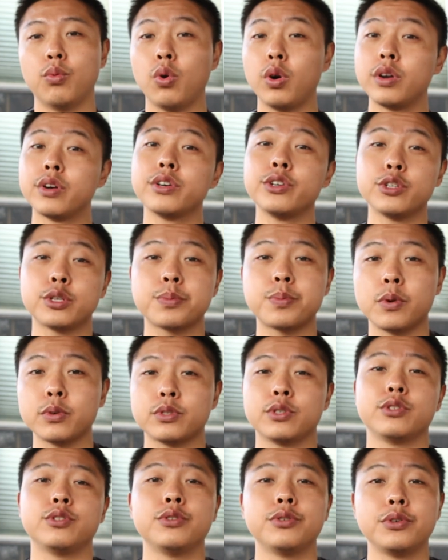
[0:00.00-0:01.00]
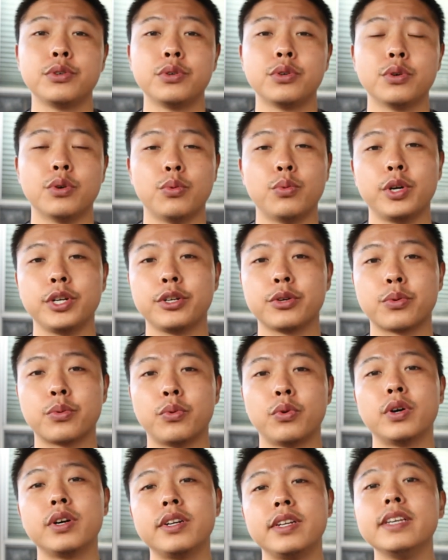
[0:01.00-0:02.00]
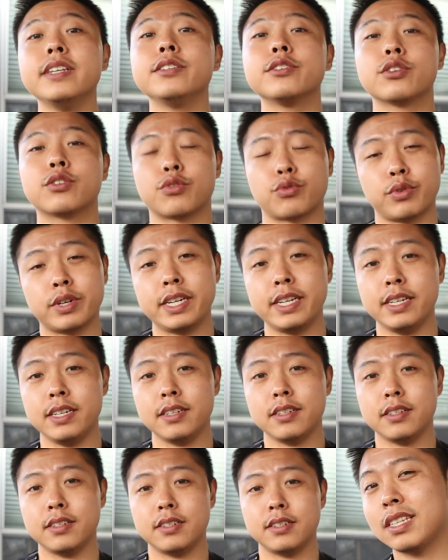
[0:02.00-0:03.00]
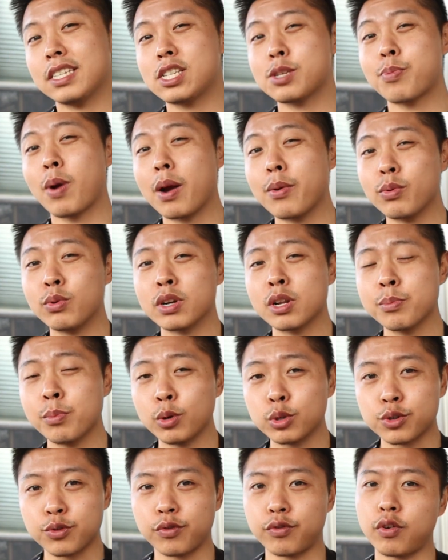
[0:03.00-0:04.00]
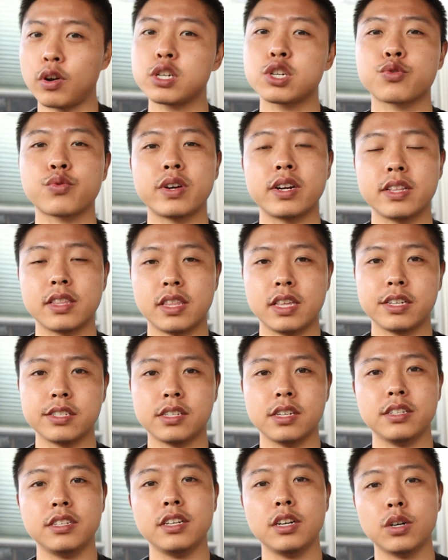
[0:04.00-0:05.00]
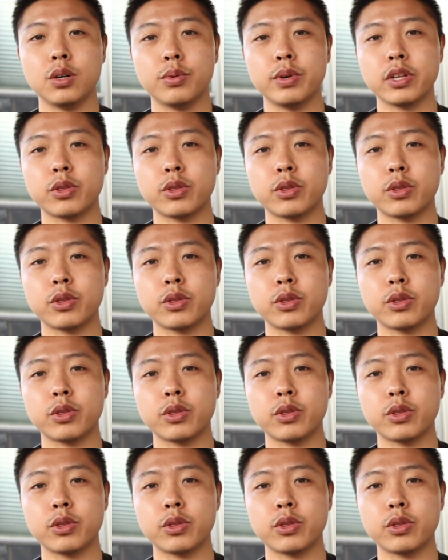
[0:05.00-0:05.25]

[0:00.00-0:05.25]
What are you supposed to do when your wood is green? This is probably one of the most frustrating things to deal